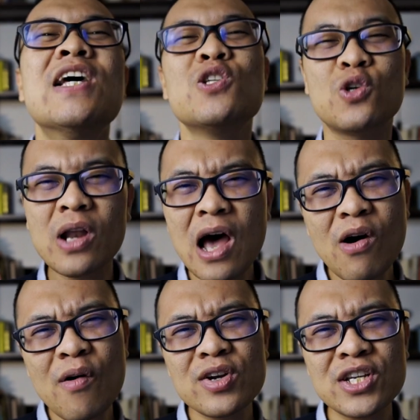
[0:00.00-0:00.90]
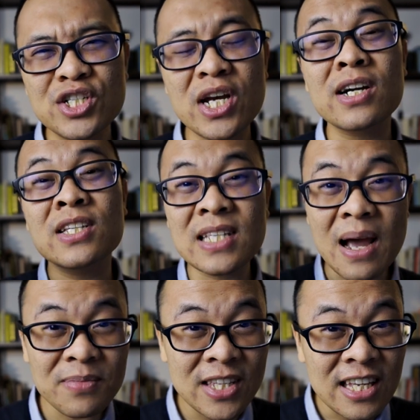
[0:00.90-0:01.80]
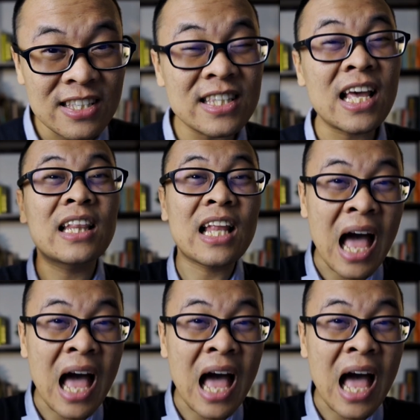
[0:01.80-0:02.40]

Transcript: So now I want to share some things that